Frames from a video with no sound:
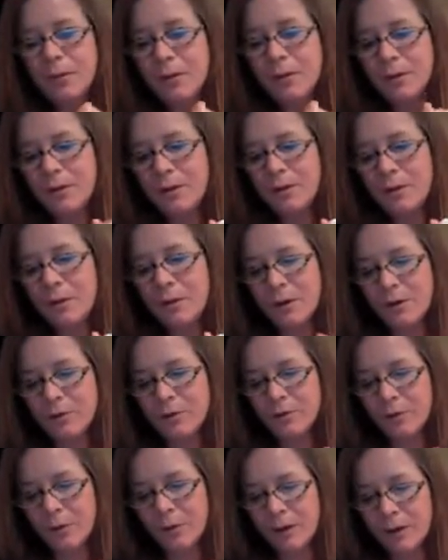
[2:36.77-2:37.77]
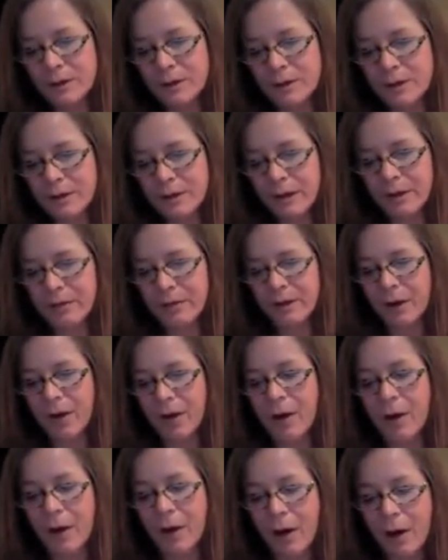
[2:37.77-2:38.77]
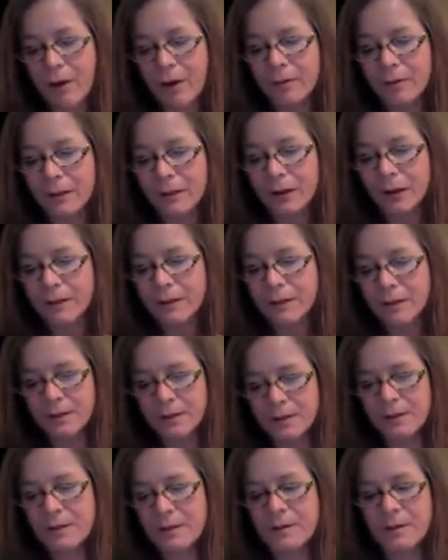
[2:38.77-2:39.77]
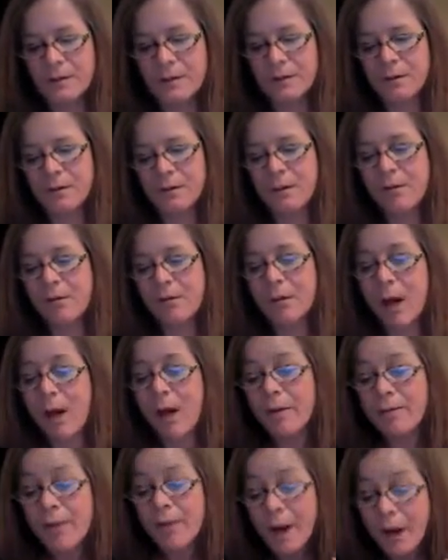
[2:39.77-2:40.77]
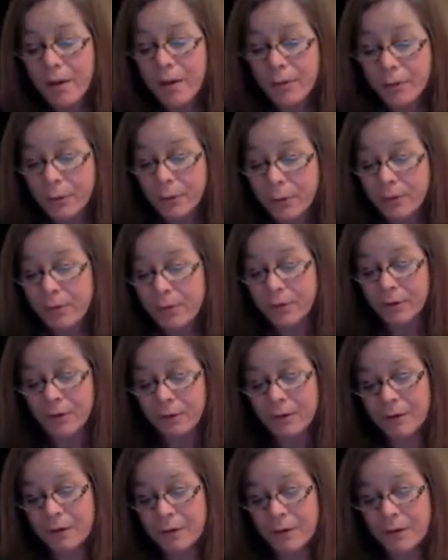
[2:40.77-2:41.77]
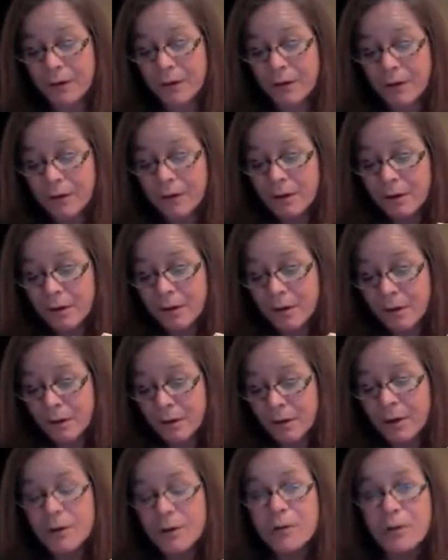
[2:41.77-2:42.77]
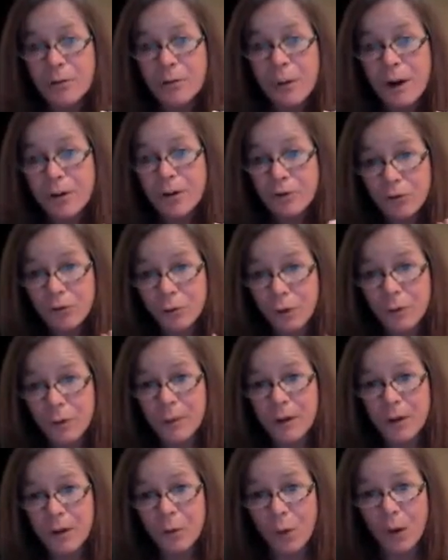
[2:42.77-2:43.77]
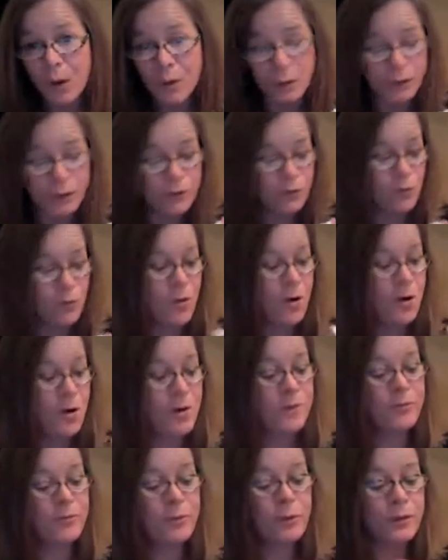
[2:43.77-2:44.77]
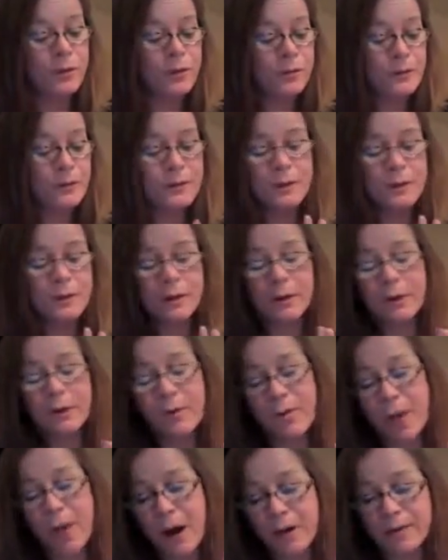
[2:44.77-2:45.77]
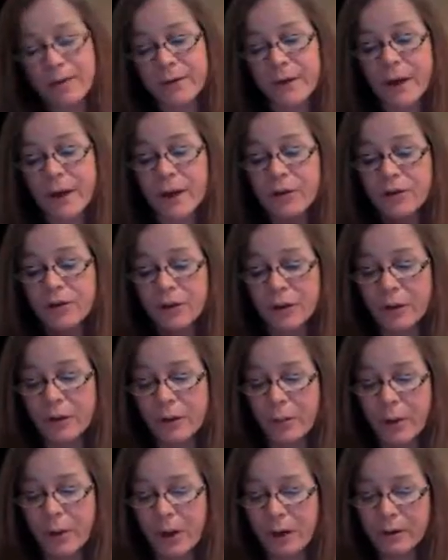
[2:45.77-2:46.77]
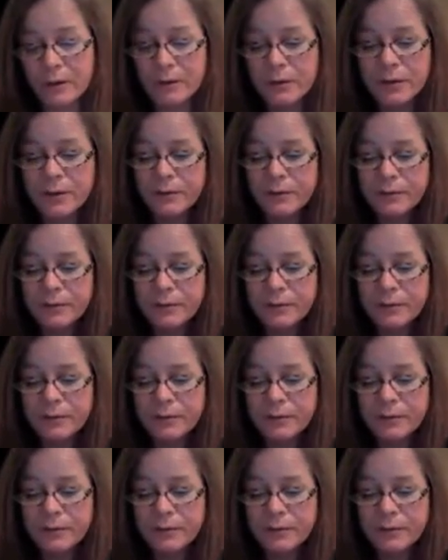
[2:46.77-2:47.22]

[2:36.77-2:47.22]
You have really saved a lot of us, a lot of effort in direct dripping while we drive with this little modification in the bottles.